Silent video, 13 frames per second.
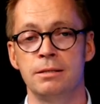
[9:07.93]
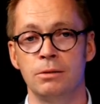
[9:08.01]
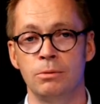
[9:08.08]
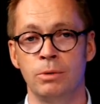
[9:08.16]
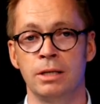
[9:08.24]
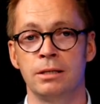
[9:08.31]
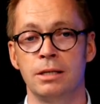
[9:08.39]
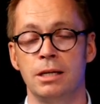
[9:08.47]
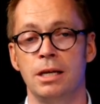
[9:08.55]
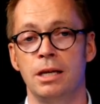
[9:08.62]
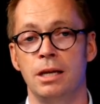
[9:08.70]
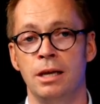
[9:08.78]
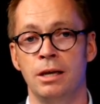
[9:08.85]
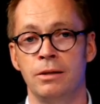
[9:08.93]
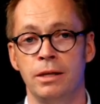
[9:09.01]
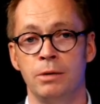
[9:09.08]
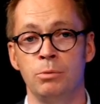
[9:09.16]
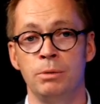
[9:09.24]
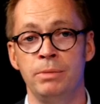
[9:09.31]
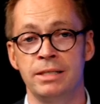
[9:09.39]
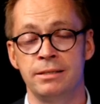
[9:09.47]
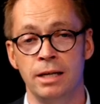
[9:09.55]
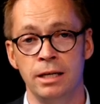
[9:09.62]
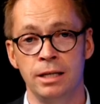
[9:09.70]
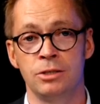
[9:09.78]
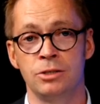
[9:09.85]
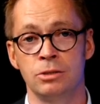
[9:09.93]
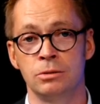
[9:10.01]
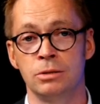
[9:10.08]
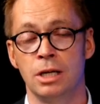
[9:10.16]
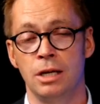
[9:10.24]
when they will be selling to